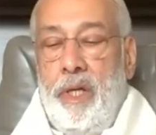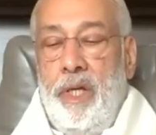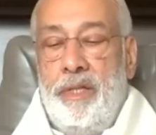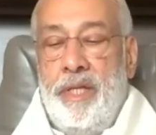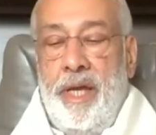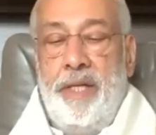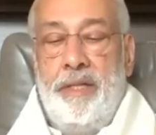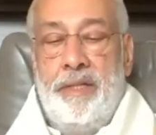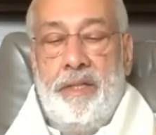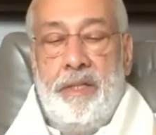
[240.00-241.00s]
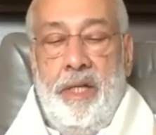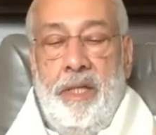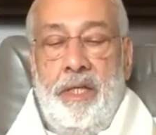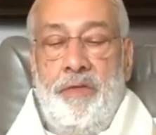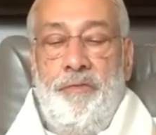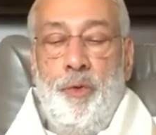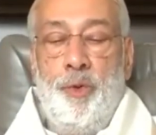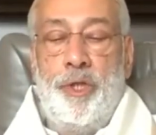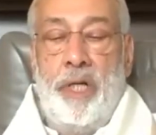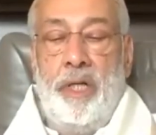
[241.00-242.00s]
he says in this
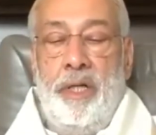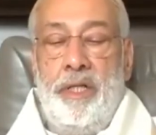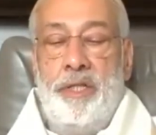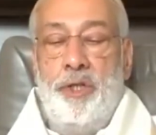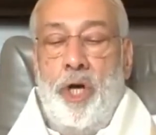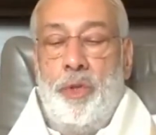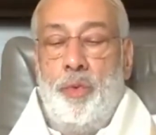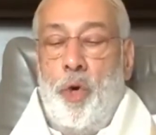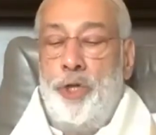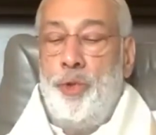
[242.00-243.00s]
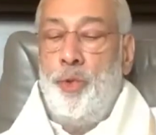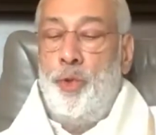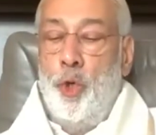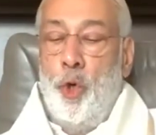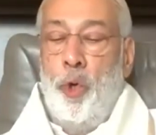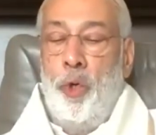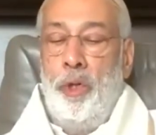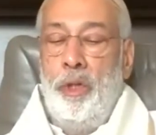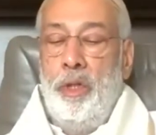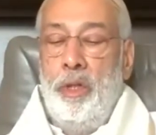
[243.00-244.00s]
future, it's not what you
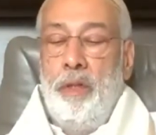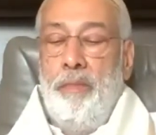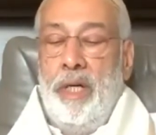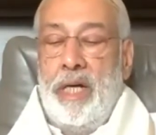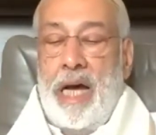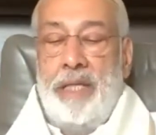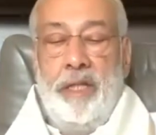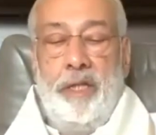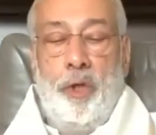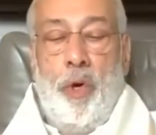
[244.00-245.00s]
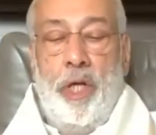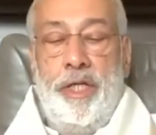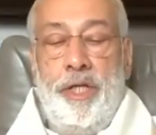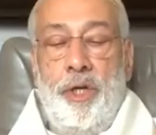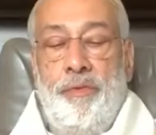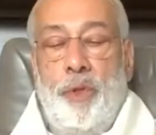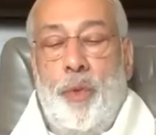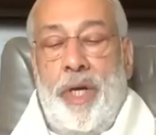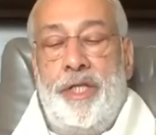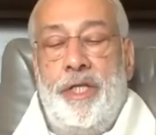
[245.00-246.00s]
know, but rather the quality of the
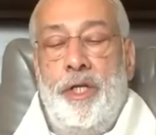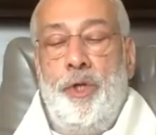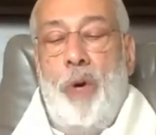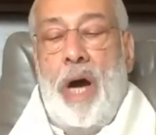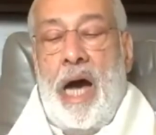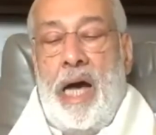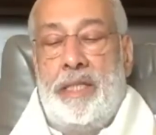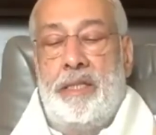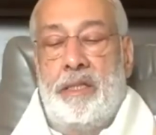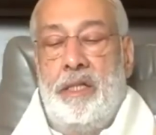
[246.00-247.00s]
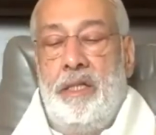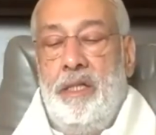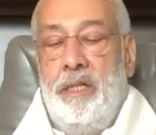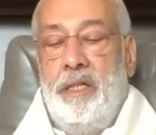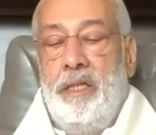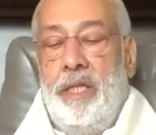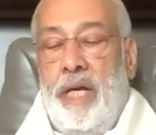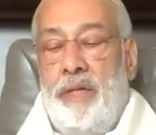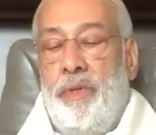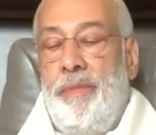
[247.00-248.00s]
question you ask
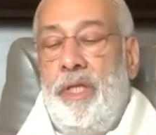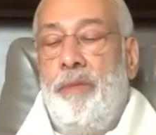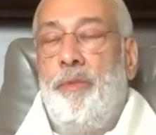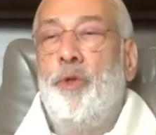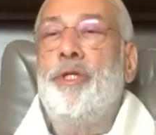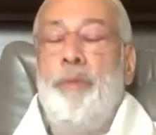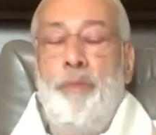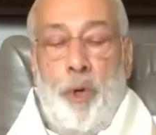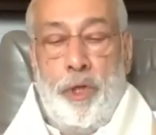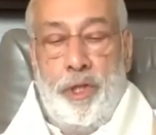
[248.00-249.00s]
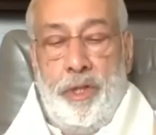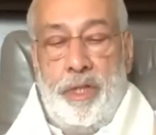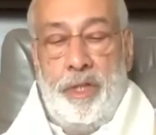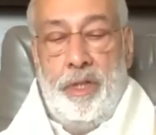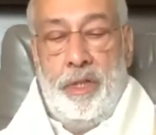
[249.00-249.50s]
that will be the most important.